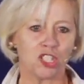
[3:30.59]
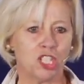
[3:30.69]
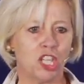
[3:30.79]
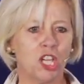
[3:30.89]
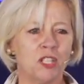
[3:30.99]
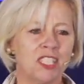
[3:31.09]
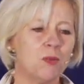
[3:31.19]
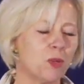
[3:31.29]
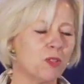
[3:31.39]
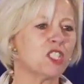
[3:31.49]
Guernsey
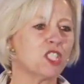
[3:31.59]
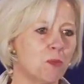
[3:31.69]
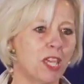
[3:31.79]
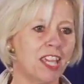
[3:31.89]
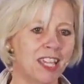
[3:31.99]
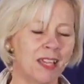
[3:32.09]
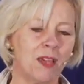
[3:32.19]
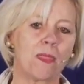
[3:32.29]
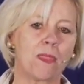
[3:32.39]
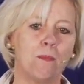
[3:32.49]
wants to be
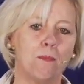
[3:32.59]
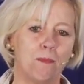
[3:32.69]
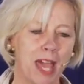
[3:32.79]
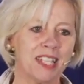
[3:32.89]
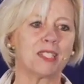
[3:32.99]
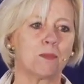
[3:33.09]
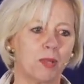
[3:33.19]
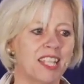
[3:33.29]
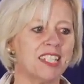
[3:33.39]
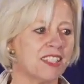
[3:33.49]
the best
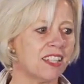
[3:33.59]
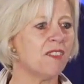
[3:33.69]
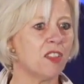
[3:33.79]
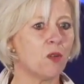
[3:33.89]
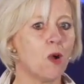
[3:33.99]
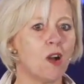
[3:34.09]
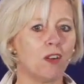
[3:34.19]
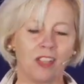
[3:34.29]
place to live in the world.